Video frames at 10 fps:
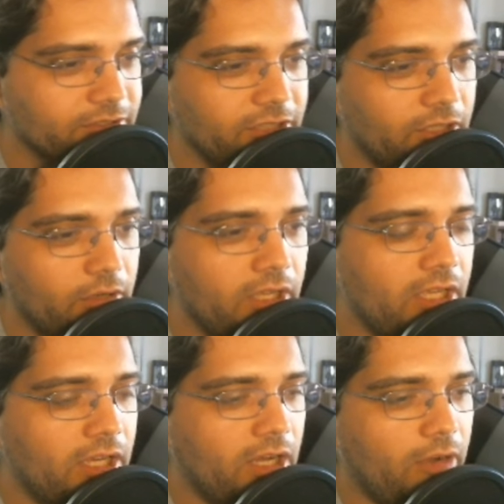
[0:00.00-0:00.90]
So
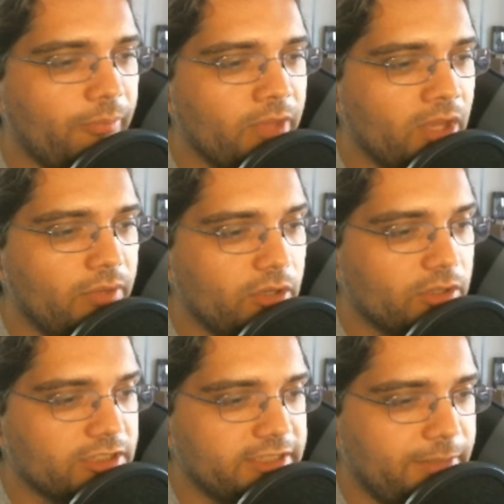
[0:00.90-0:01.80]
we, of
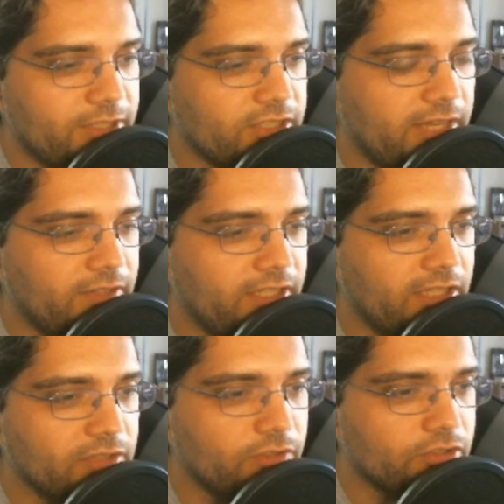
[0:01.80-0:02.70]
course, as I mentioned, have the
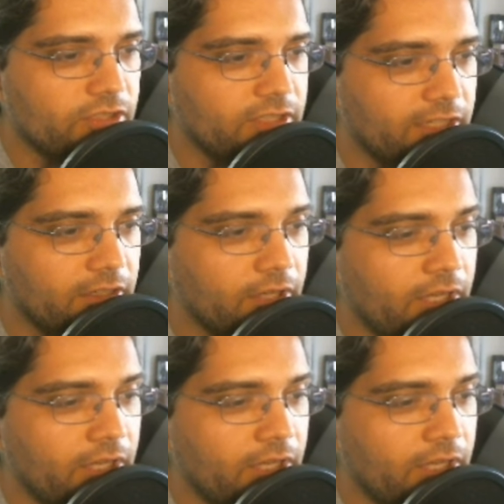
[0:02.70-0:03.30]
Neos fusion in here.